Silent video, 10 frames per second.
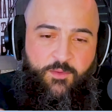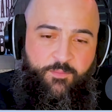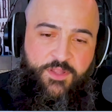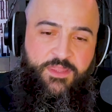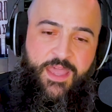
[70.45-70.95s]

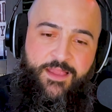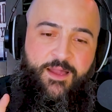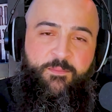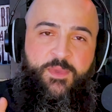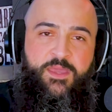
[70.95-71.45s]
Don't put that
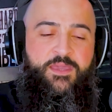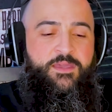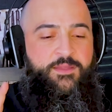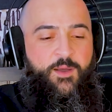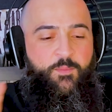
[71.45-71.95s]
on
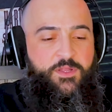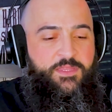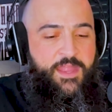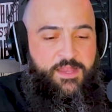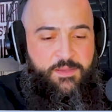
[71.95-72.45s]
me. Don't
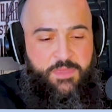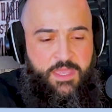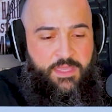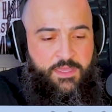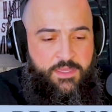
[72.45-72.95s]
put that on me.